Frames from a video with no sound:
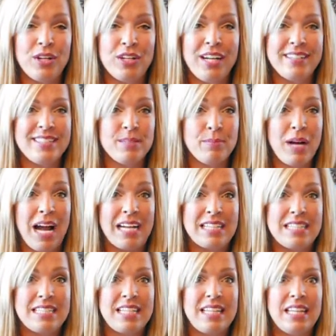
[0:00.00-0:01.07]
as the
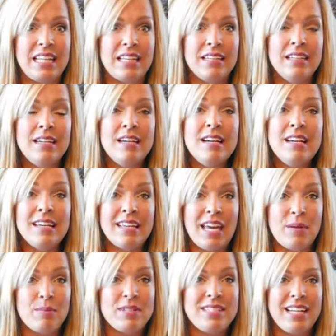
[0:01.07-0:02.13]
practice and the
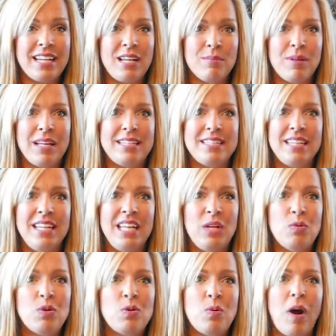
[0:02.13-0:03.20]
game was taking place and he
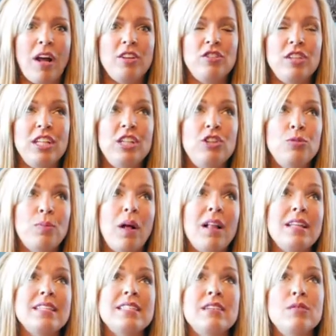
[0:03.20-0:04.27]
would watch each ball
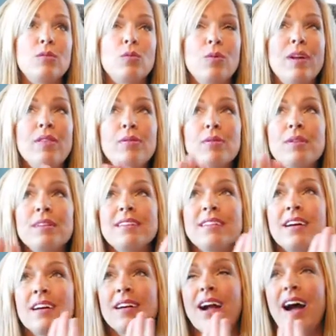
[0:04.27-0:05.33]
as it went through the
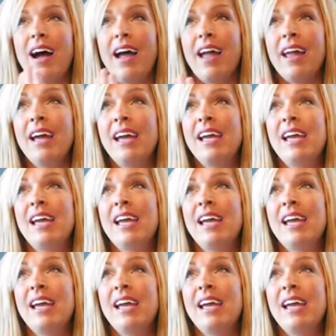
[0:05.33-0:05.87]
sky